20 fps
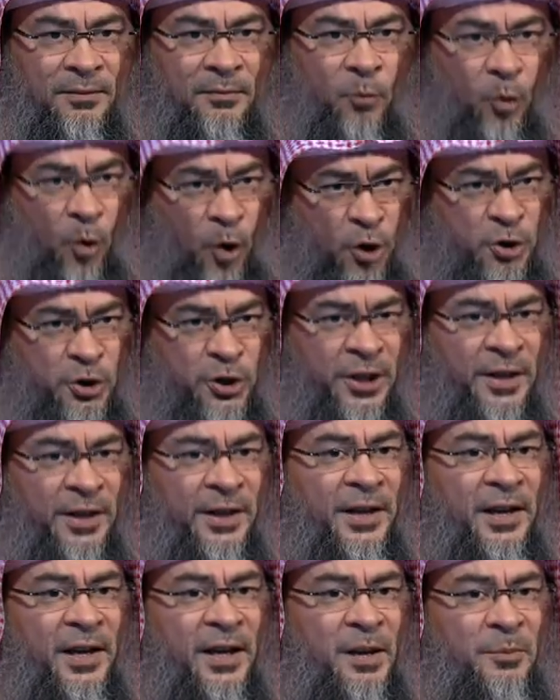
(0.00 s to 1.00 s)
Washing
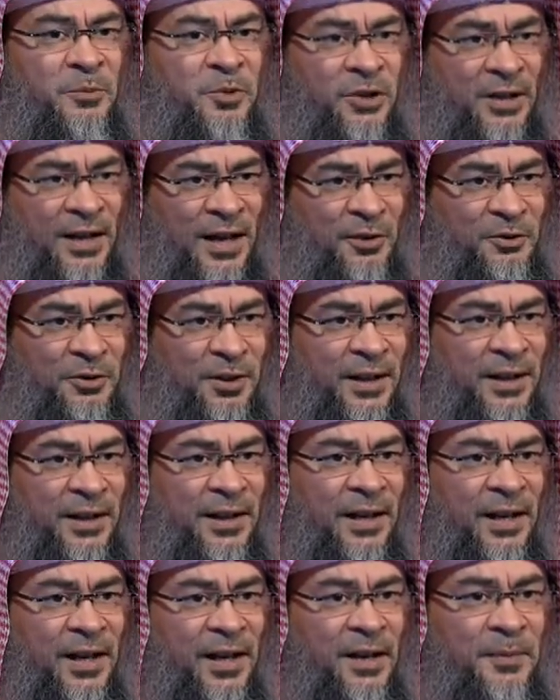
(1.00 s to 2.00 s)
him, shrouding
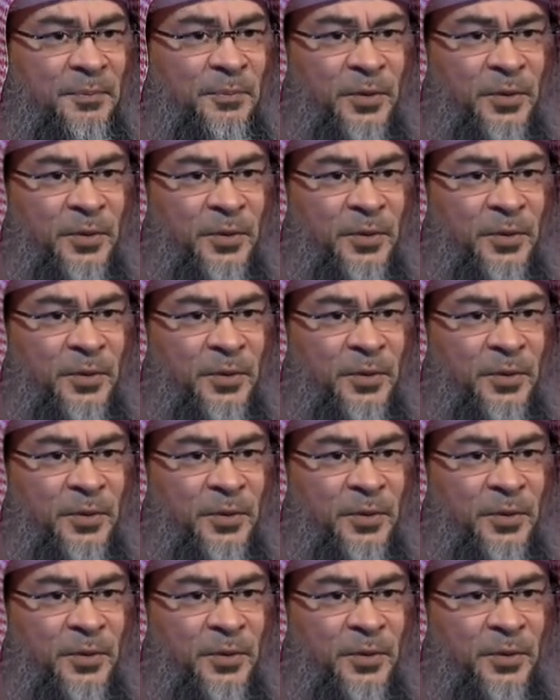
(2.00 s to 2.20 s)
him,